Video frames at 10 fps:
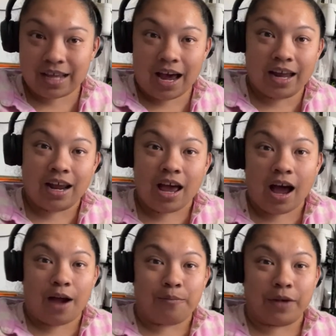that.
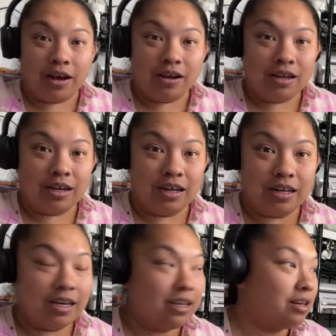I'm not going to
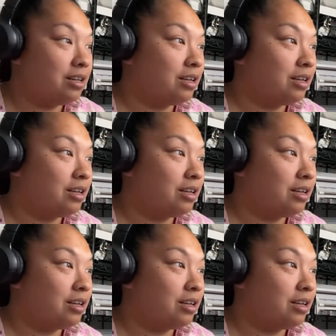cut it.